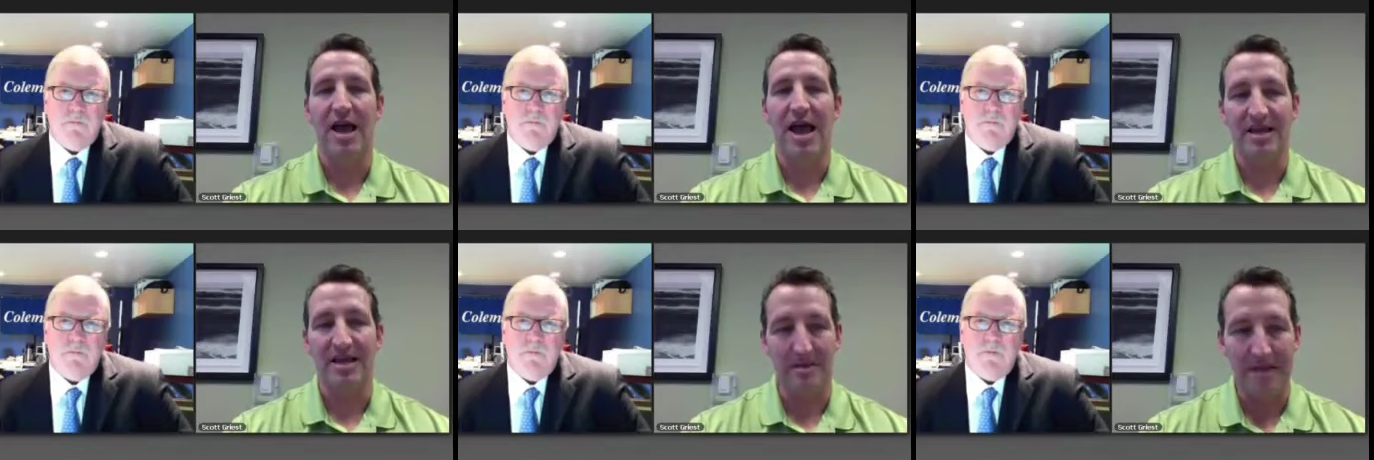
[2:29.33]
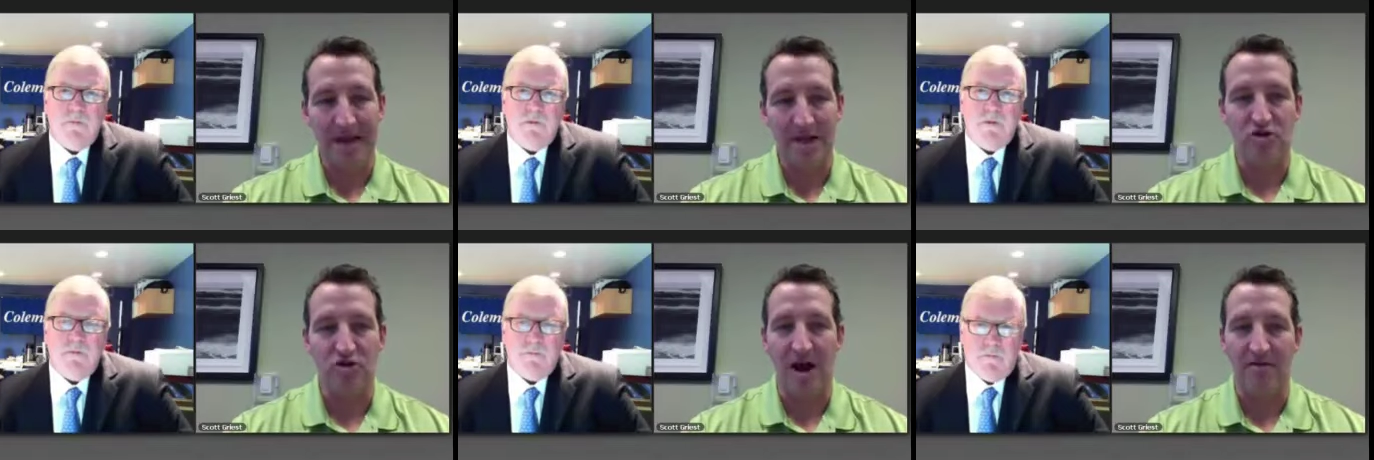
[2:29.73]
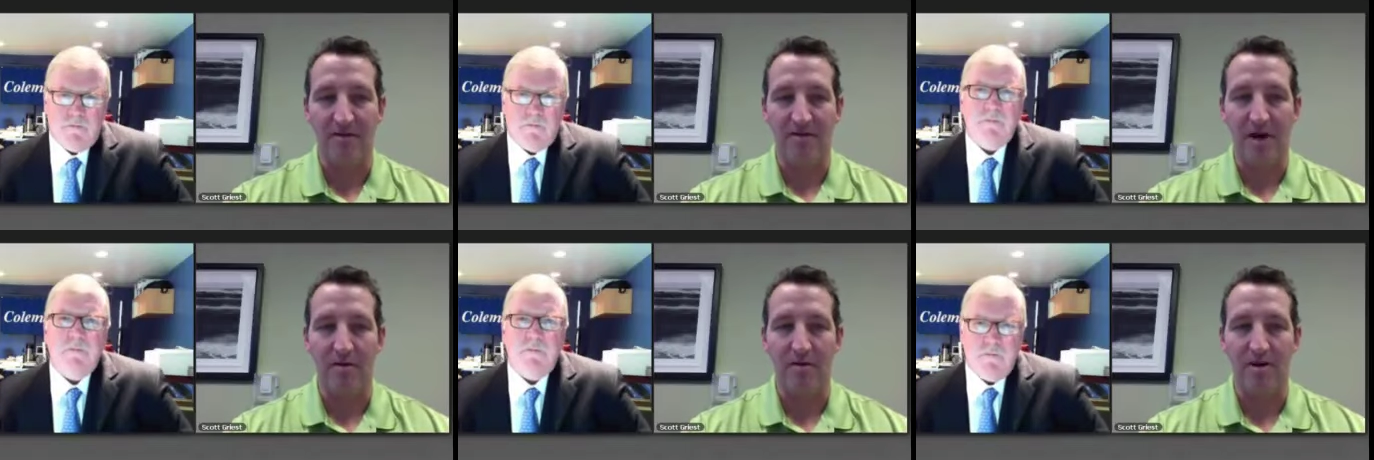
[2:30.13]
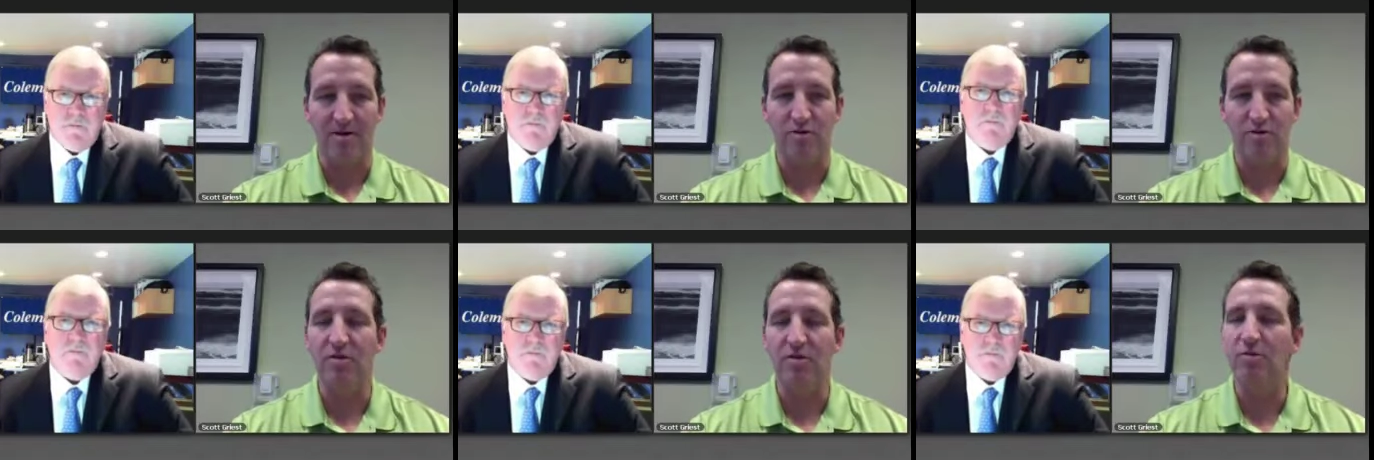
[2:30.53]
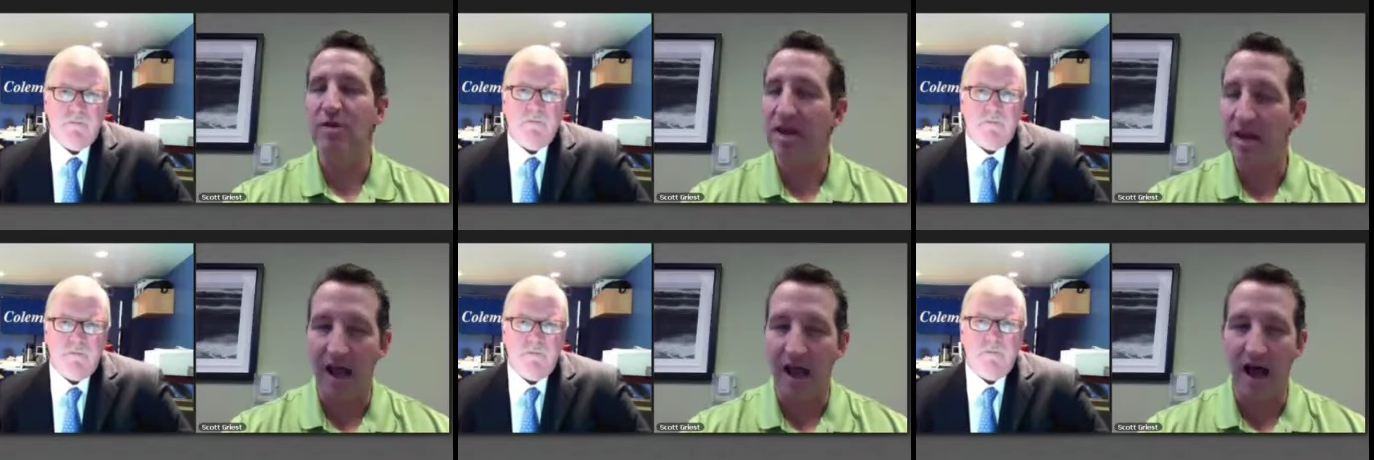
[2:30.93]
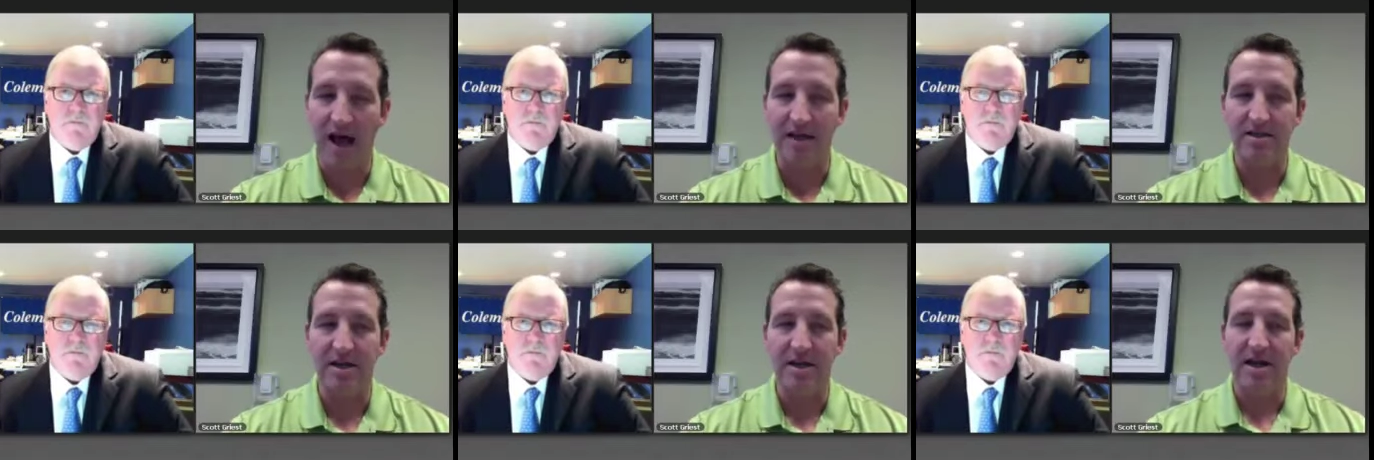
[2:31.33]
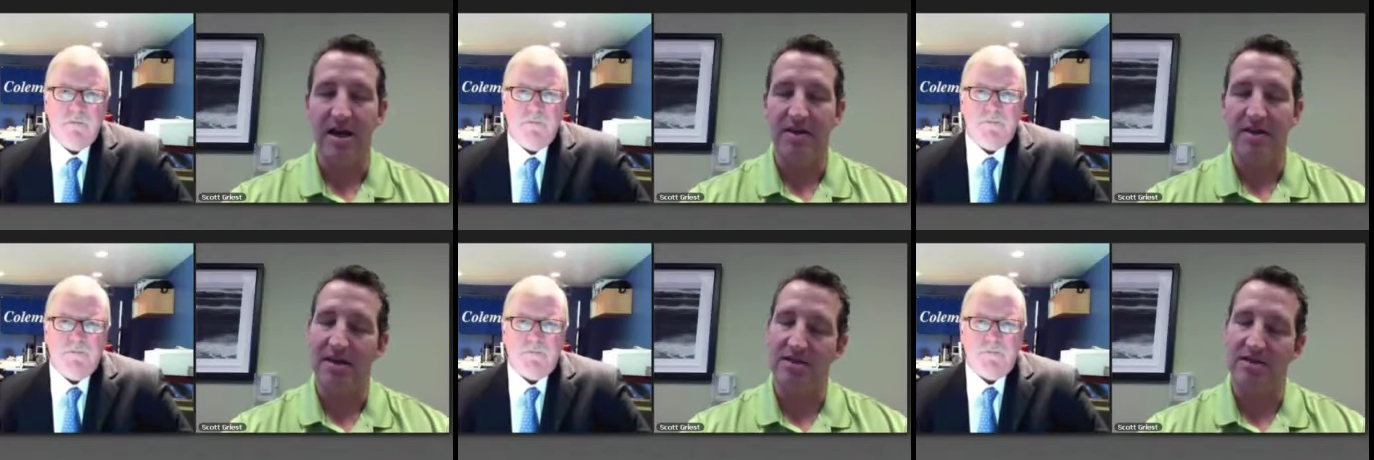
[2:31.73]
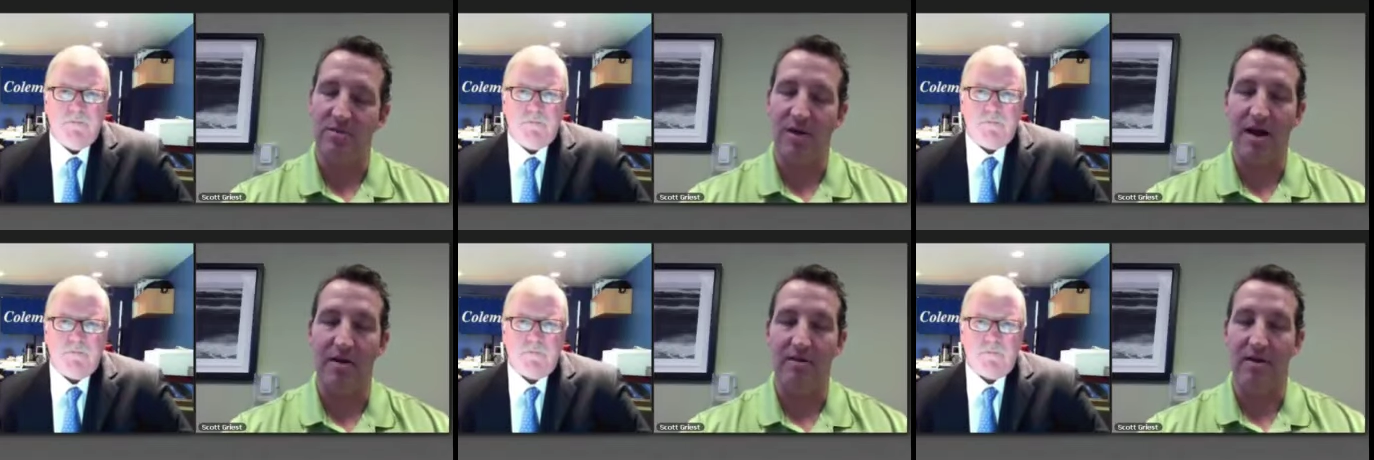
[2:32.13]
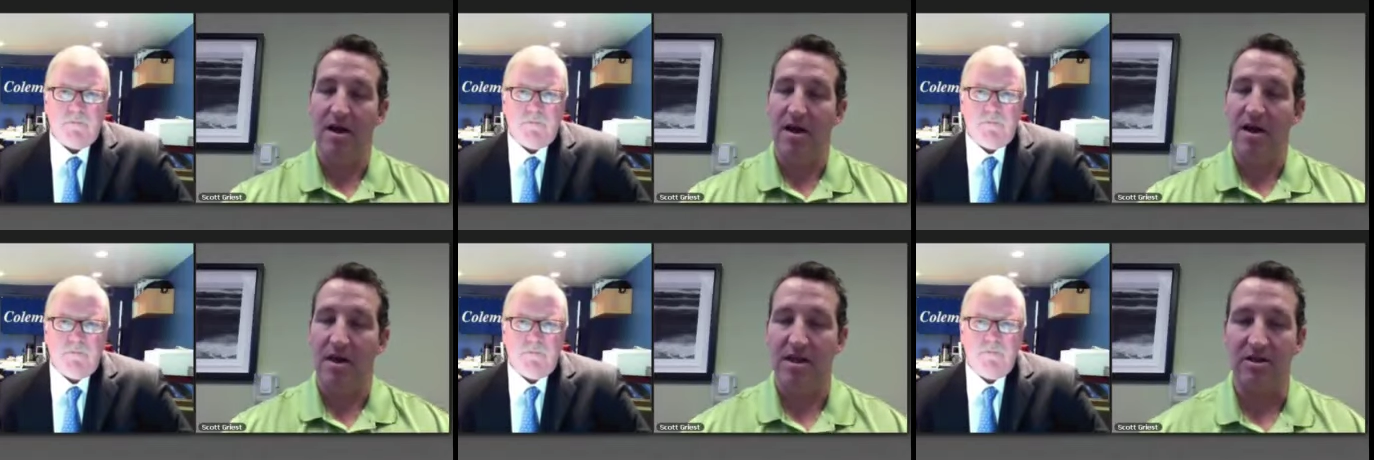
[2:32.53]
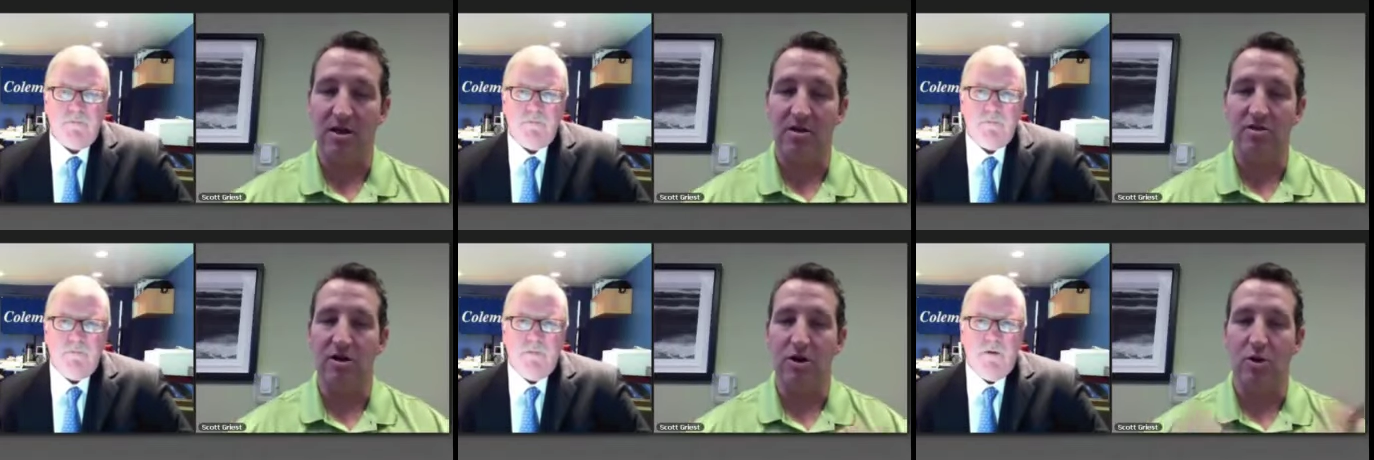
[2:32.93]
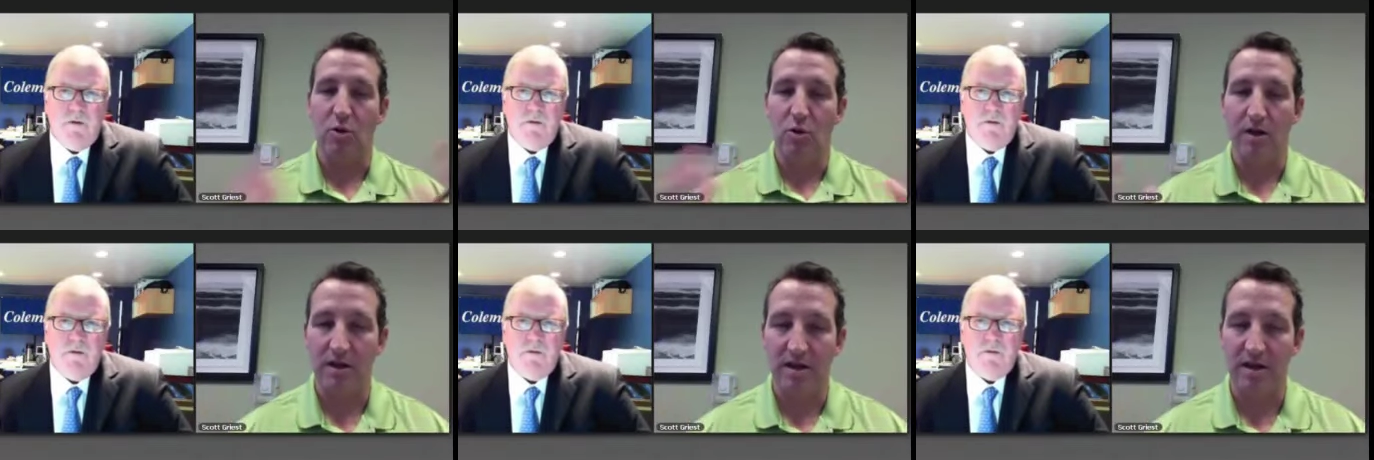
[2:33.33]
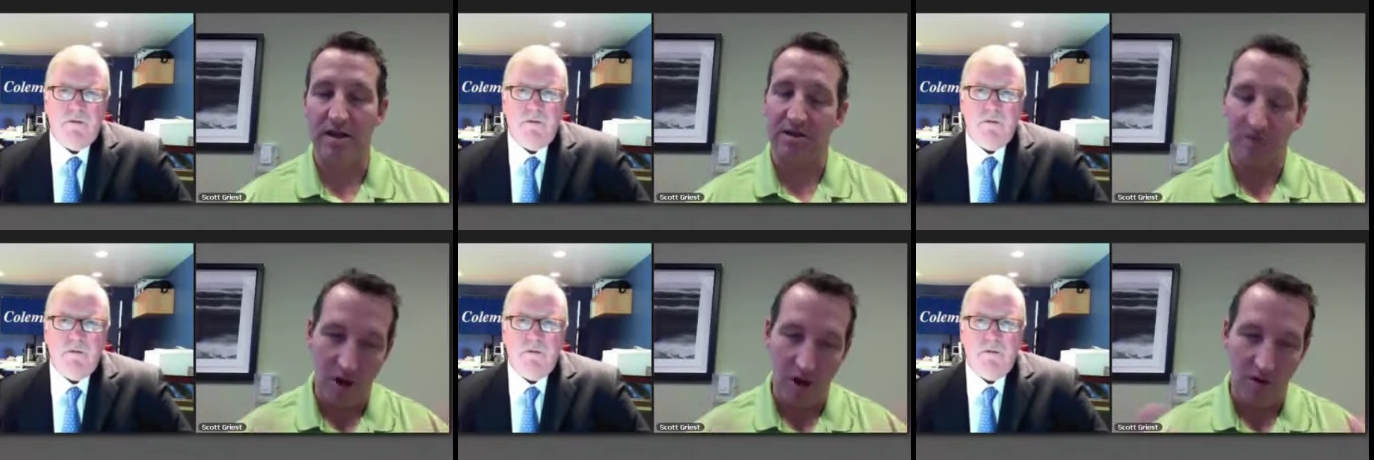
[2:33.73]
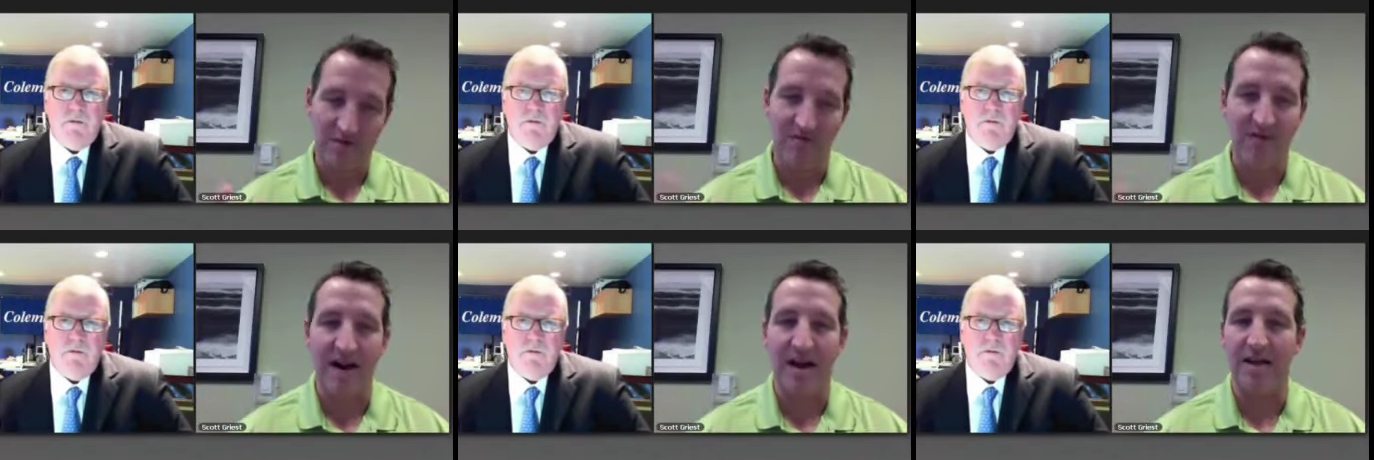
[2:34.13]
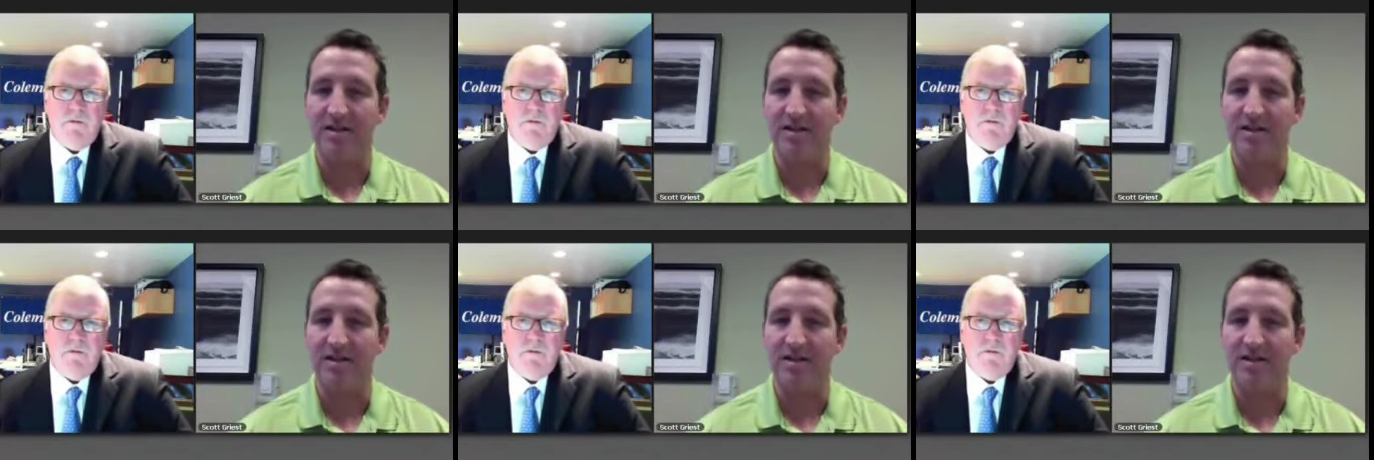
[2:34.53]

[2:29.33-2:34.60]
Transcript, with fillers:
Speaker 1: as the main driver of that risk. We realize, and that's why these loans are quickly, loans and finance